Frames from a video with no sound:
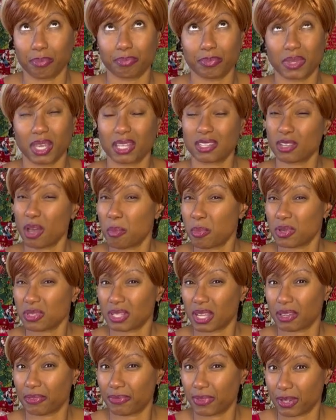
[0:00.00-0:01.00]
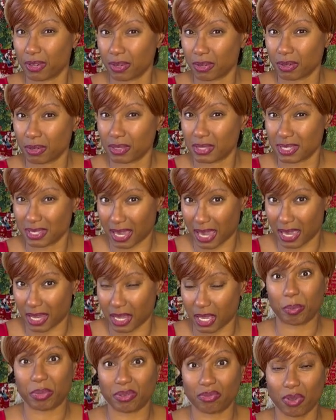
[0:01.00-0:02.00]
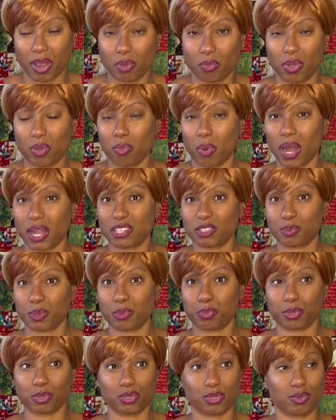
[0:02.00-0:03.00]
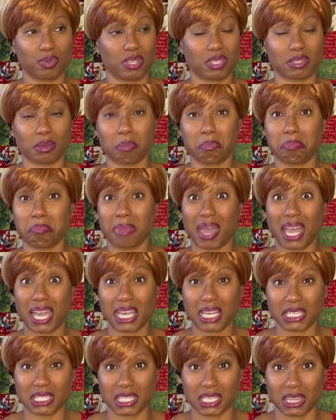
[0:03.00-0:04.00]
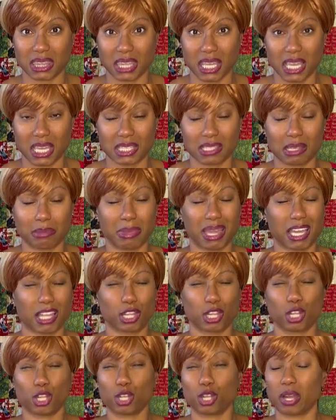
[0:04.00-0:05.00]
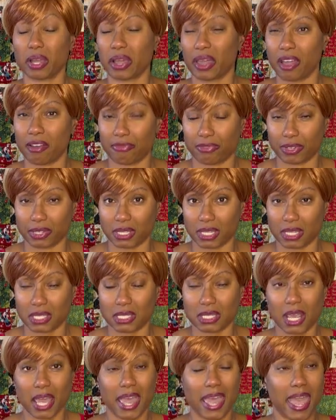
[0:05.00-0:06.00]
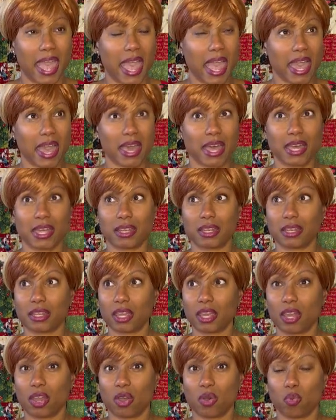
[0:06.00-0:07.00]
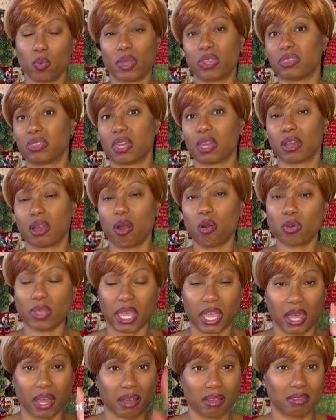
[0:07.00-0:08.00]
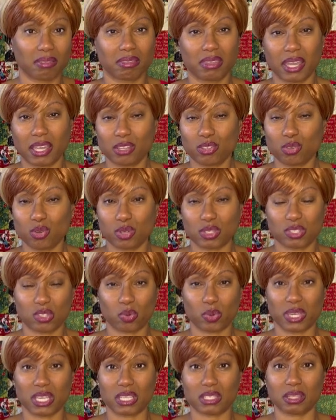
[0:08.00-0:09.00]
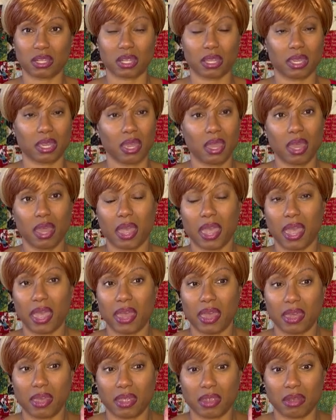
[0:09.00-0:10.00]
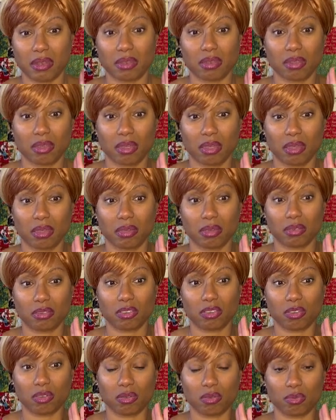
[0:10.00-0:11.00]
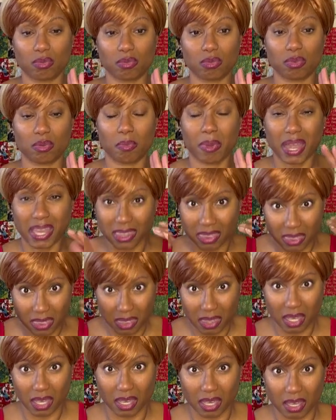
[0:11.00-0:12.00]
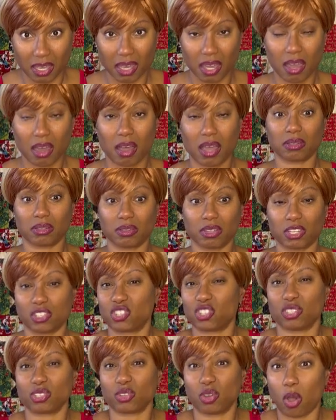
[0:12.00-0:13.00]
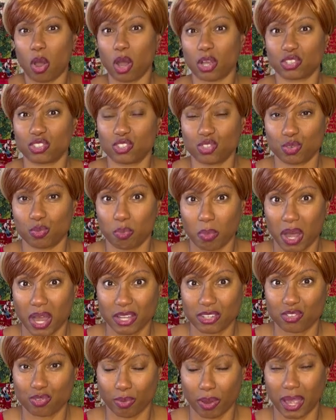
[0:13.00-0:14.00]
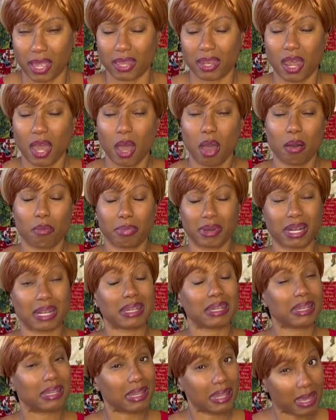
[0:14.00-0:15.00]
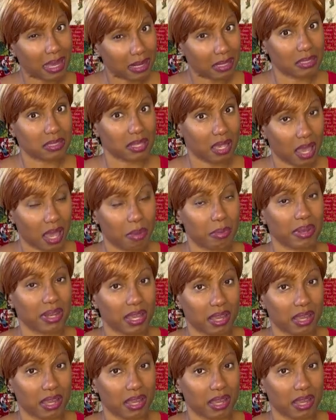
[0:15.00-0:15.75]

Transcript: it's almost like figure skating, right? We watch people do these amazing things. They make it look effortless, and we think, oh yeah, they can do it so easily, and you may think it shouldn't cost you much, right? But a lot of time and